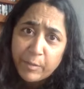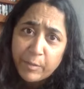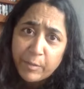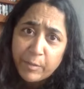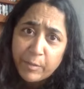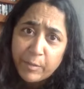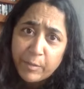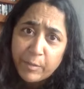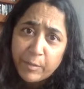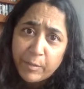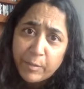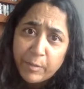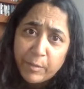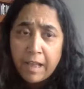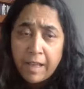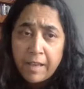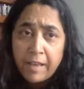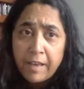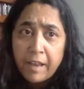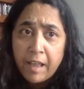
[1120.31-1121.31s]
I've
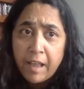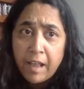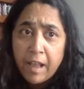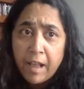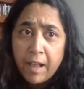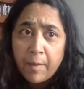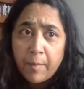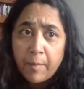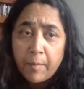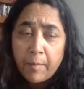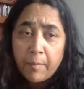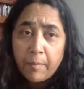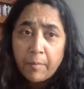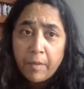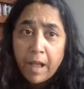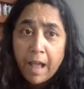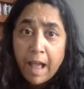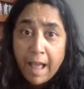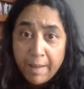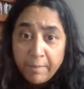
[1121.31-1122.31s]
done.
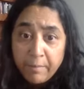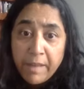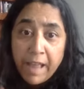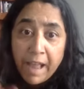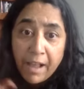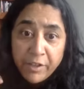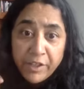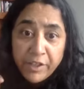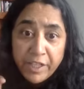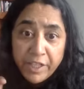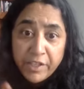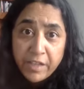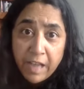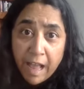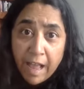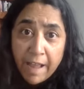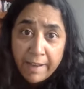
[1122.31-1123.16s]
I now teach